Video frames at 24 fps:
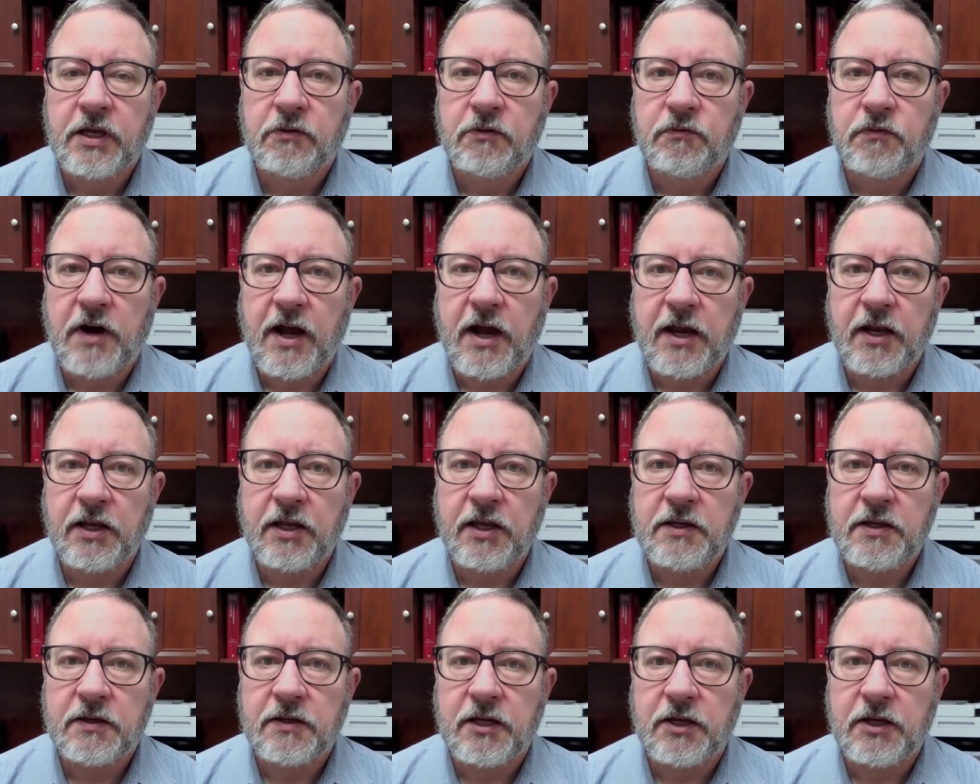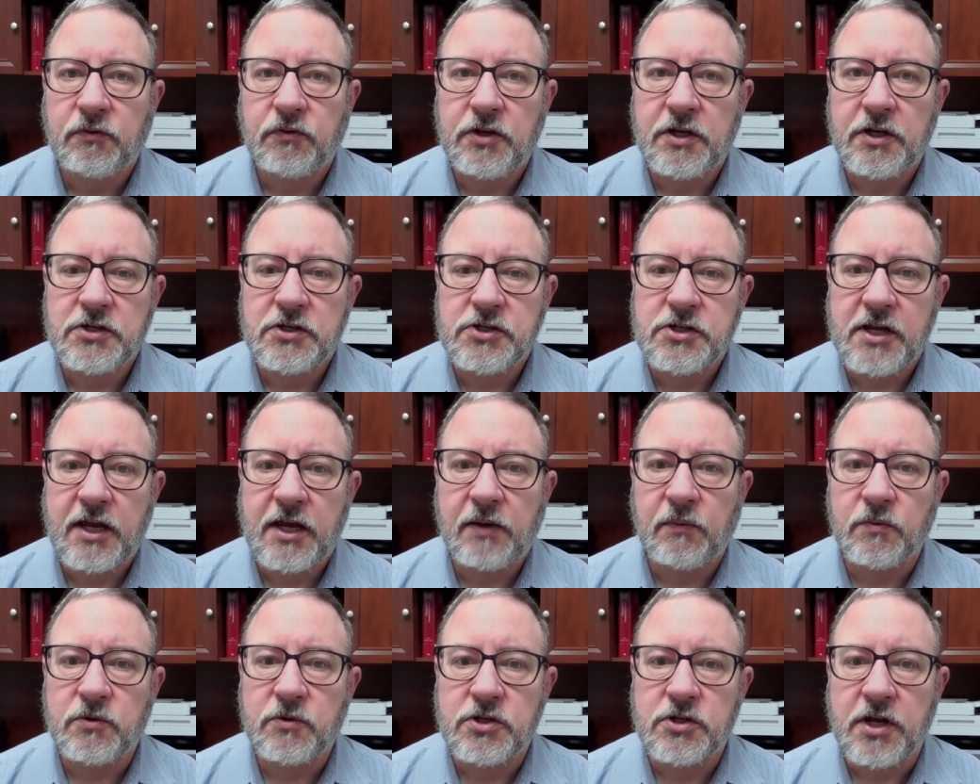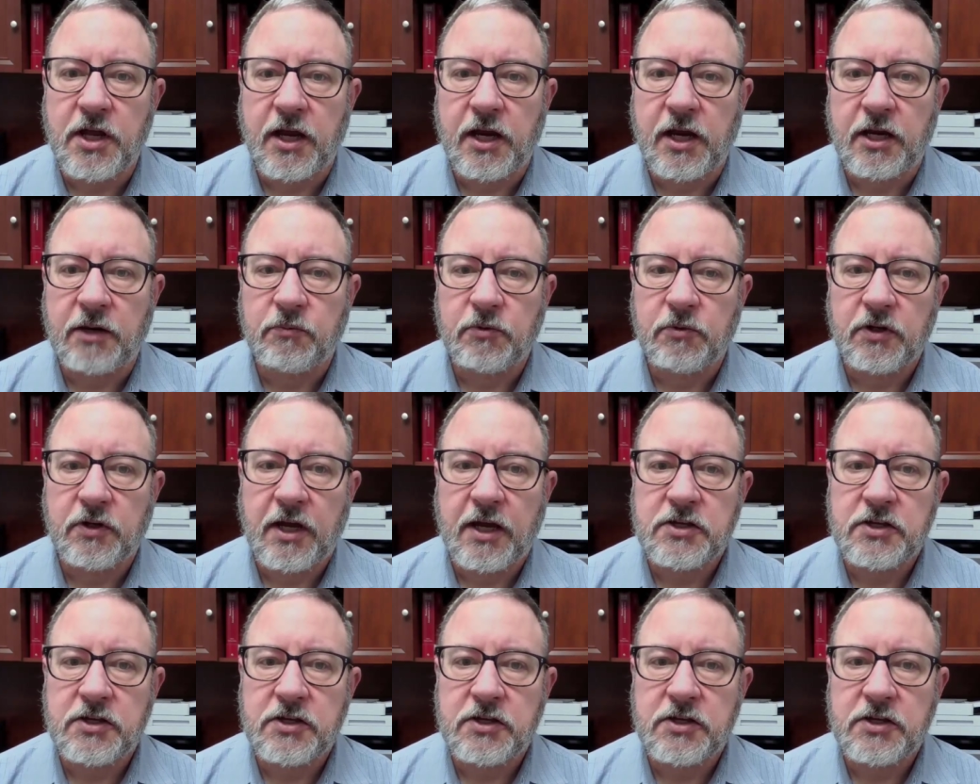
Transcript: Finally, if the estate was named